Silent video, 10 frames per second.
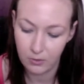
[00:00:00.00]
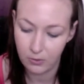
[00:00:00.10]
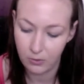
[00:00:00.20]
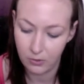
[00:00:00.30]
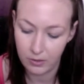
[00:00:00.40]

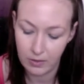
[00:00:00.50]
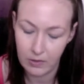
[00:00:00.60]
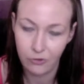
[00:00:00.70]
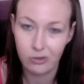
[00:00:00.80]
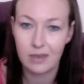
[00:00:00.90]
or in the
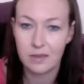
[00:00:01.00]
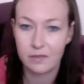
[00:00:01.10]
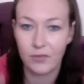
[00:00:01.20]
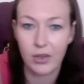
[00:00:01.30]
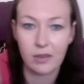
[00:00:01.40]
crease
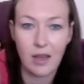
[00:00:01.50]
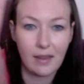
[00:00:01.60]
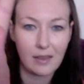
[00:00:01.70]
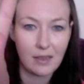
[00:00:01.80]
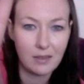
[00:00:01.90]
very
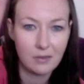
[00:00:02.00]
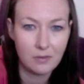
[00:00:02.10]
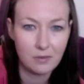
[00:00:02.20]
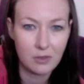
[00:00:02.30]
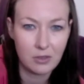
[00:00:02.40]
lightly,
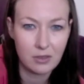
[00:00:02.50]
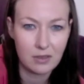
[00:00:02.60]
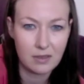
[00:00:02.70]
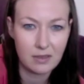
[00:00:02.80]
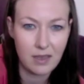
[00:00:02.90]
which you
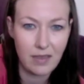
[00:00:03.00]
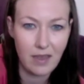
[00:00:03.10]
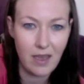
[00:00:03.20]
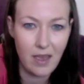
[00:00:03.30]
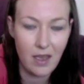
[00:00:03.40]
can see
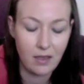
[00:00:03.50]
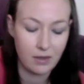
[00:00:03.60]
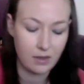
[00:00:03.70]
there.